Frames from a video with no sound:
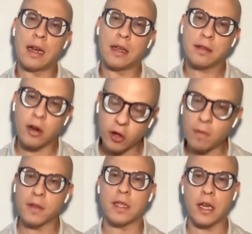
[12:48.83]
start a
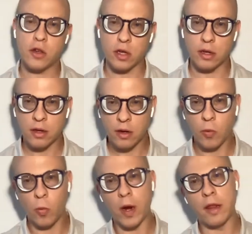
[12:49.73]
conversation
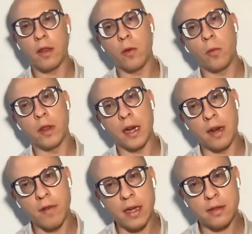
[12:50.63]
with an
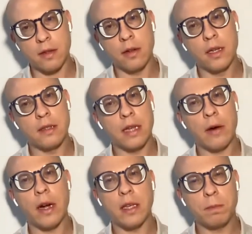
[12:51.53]
investor? Is
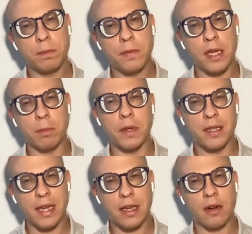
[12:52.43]
there anything
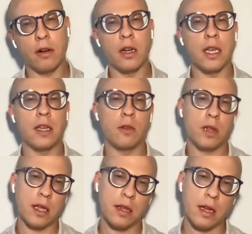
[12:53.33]
particularly you
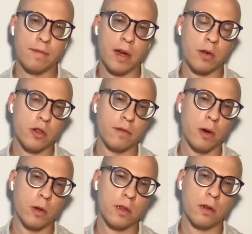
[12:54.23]
think that founders should
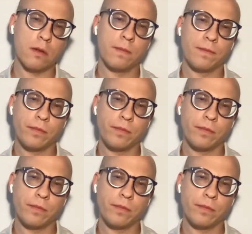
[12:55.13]
focus on?